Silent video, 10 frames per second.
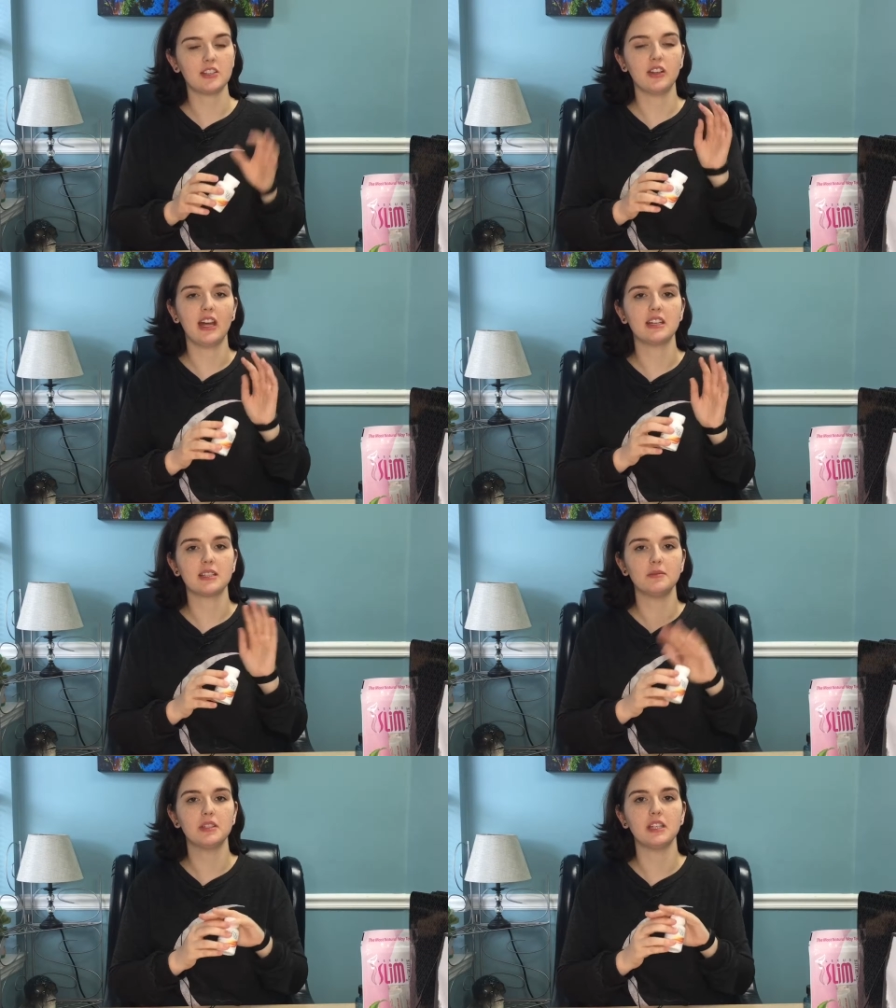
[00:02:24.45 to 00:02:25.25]
So that is
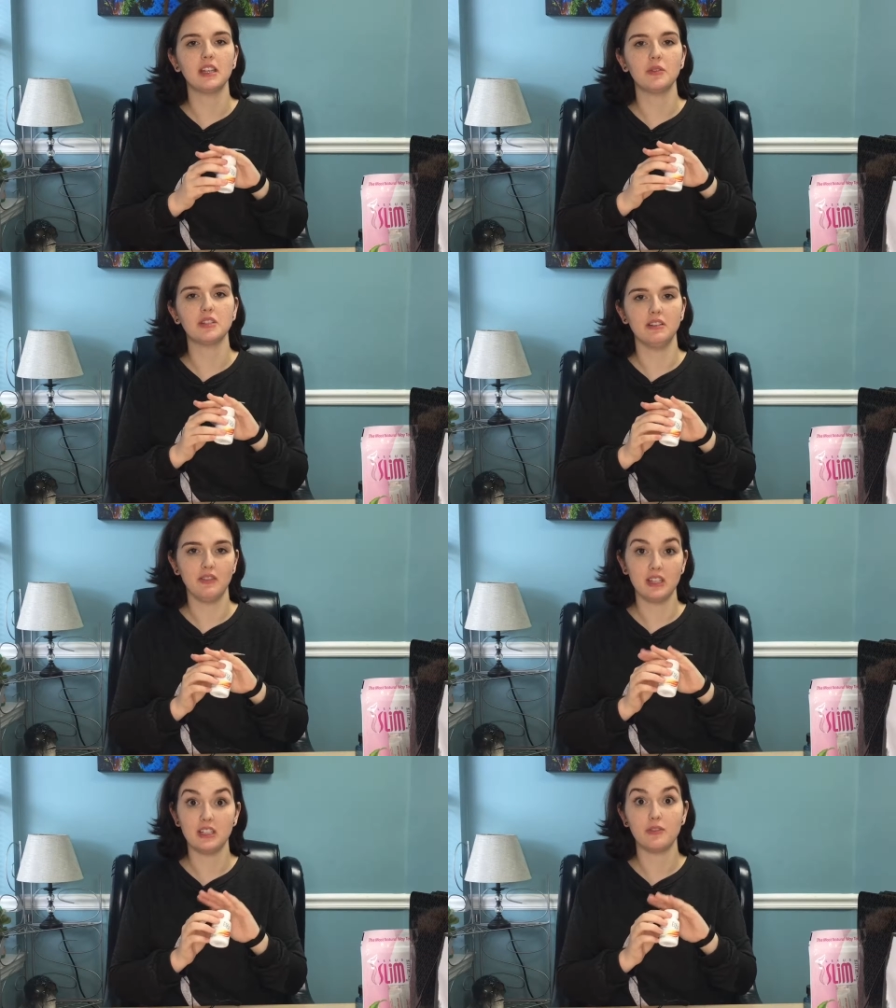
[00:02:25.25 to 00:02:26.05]
something that was
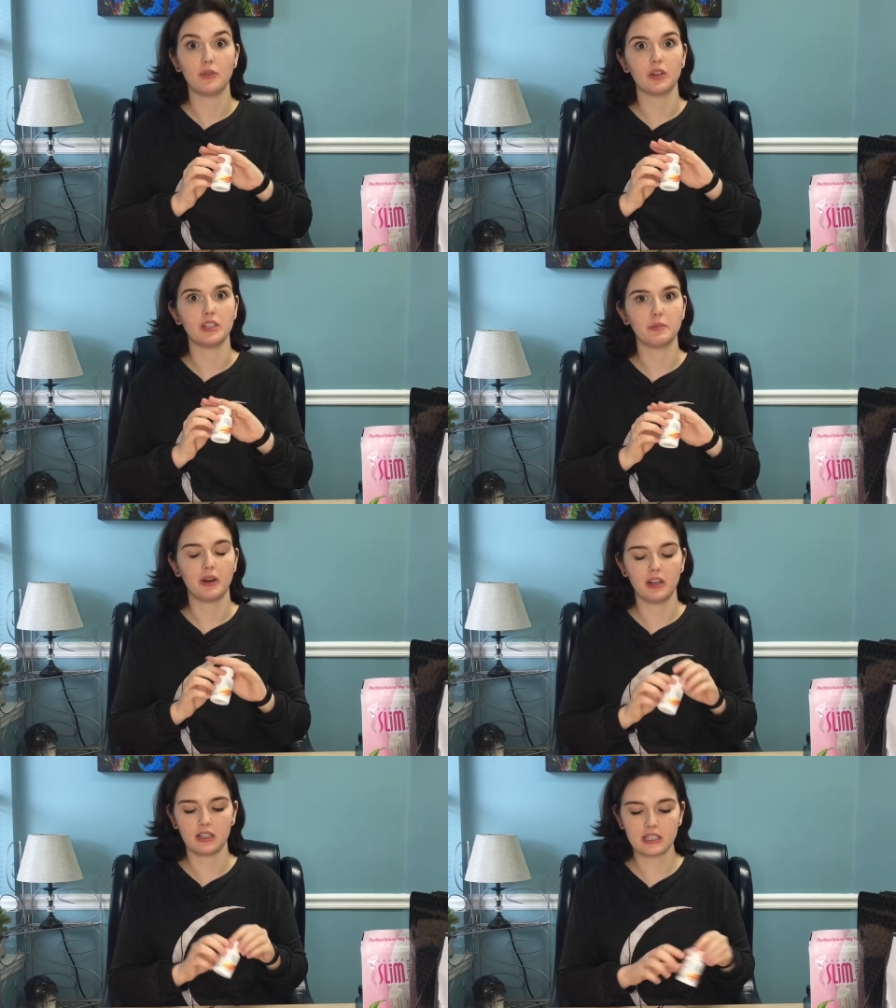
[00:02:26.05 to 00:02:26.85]
invented for this
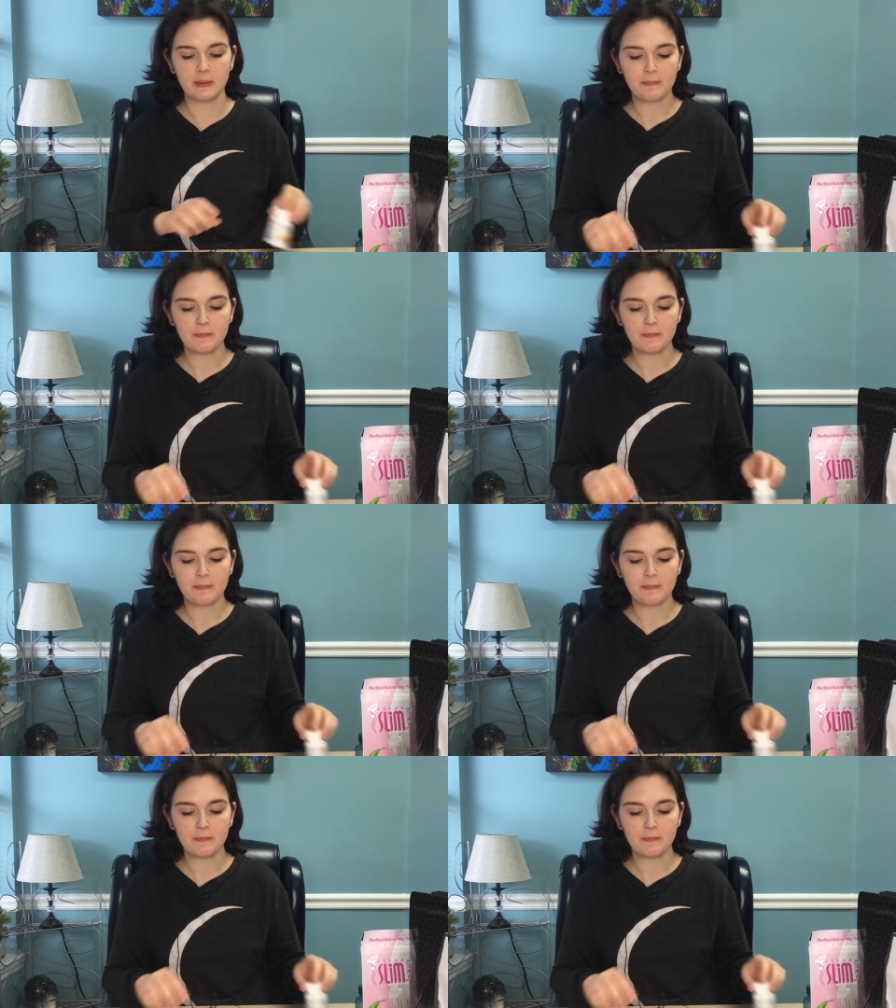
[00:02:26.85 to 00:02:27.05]
product.